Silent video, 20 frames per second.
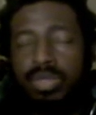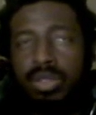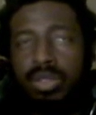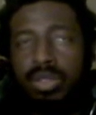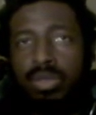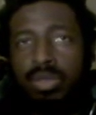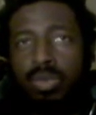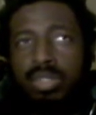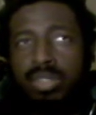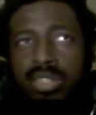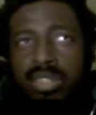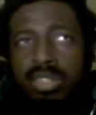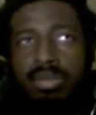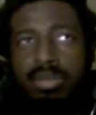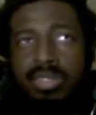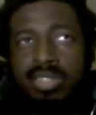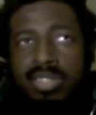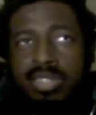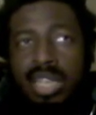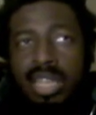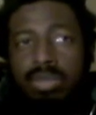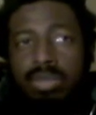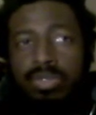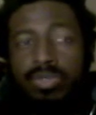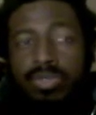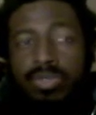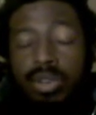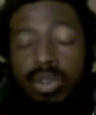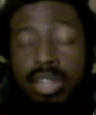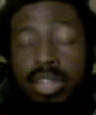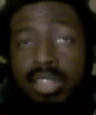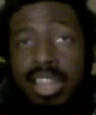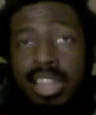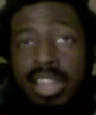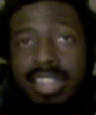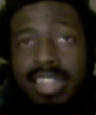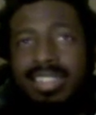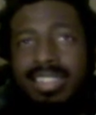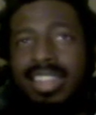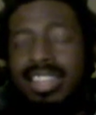what some of these games are for. And
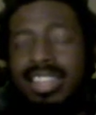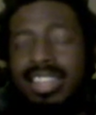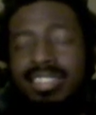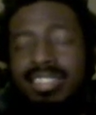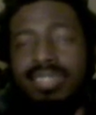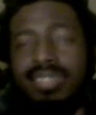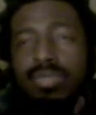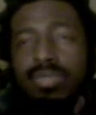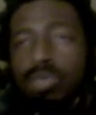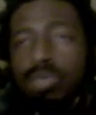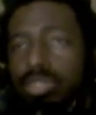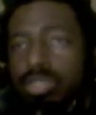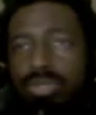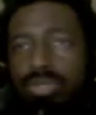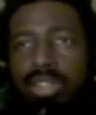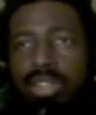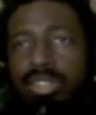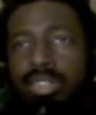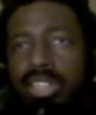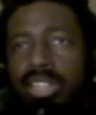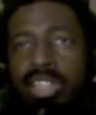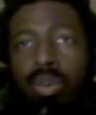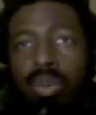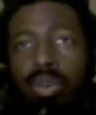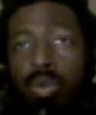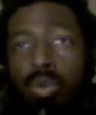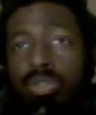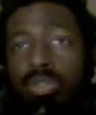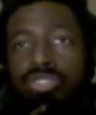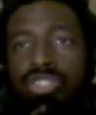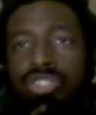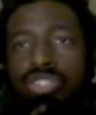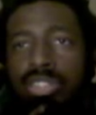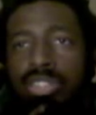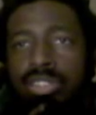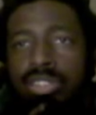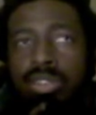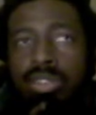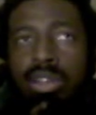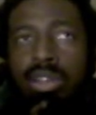it gets even worse when I look at, like, old shit, you
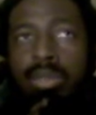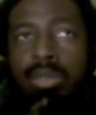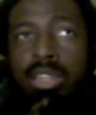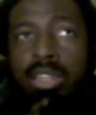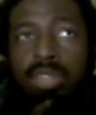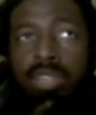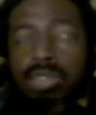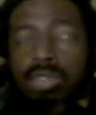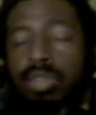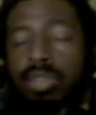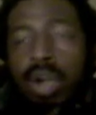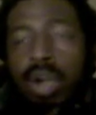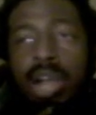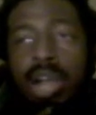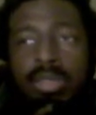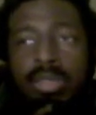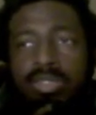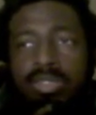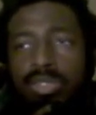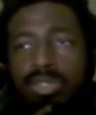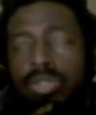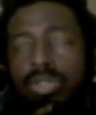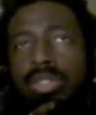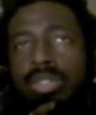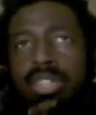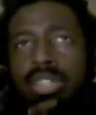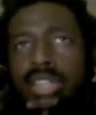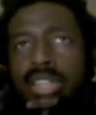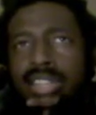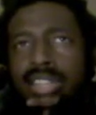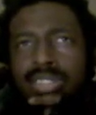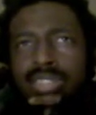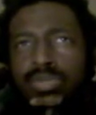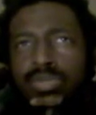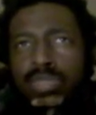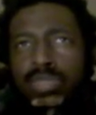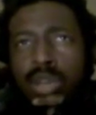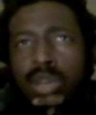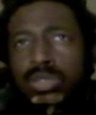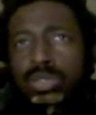know what I mean? And the requirements for looking like you
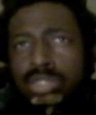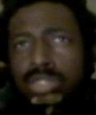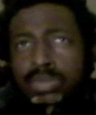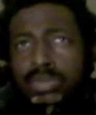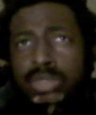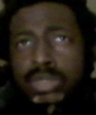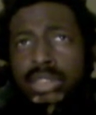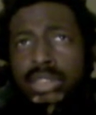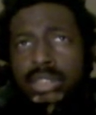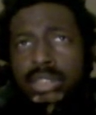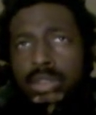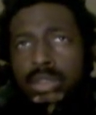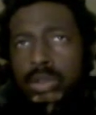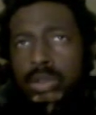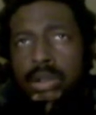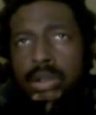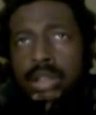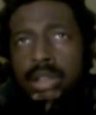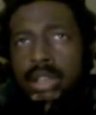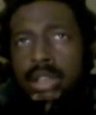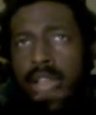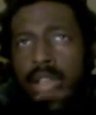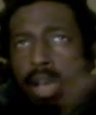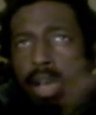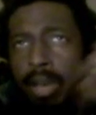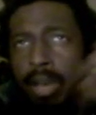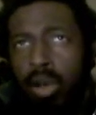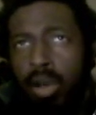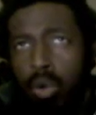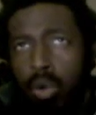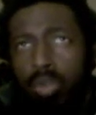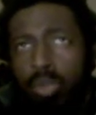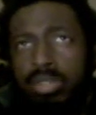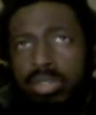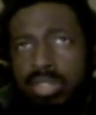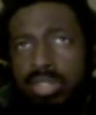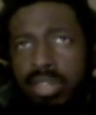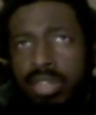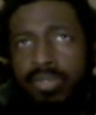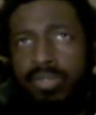know something about old
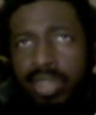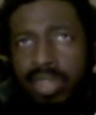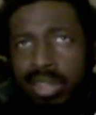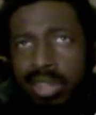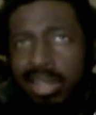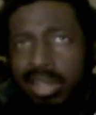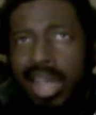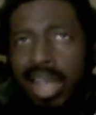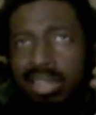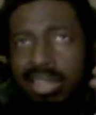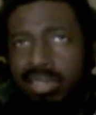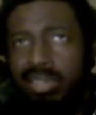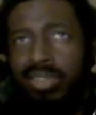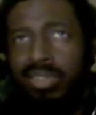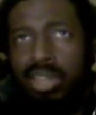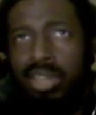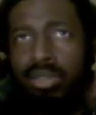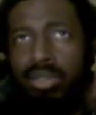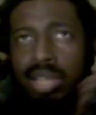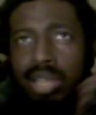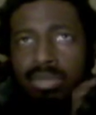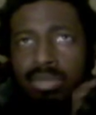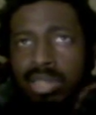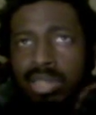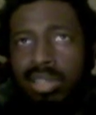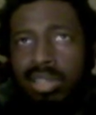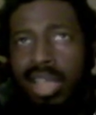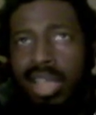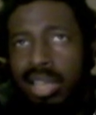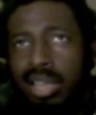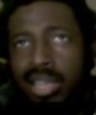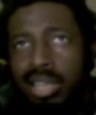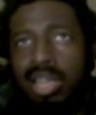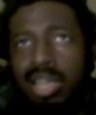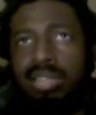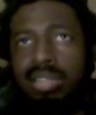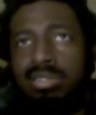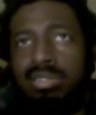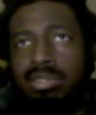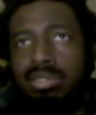stuff, like classic video games, like
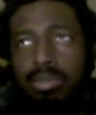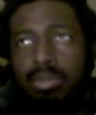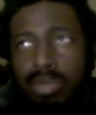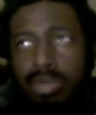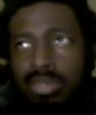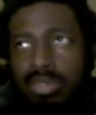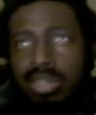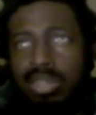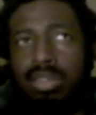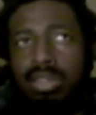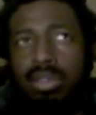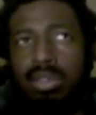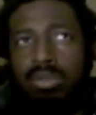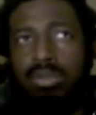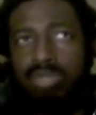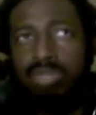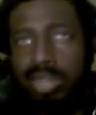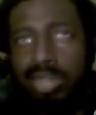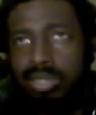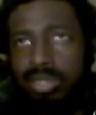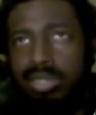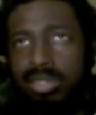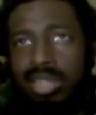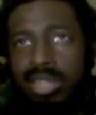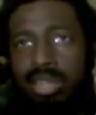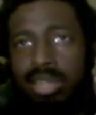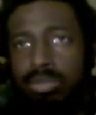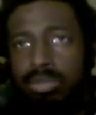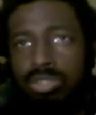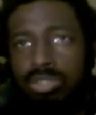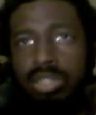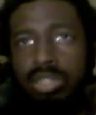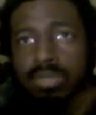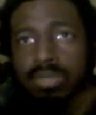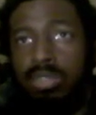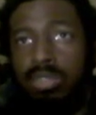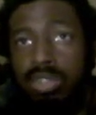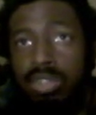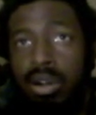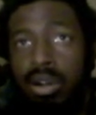NES, Super Nintendo, Genesis, that type of shit,
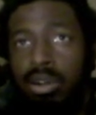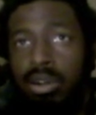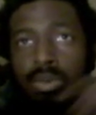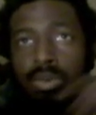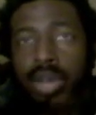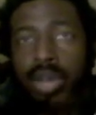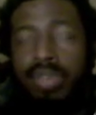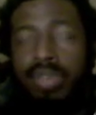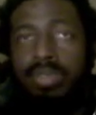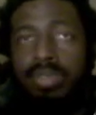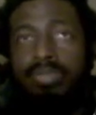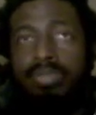Atari, whatever.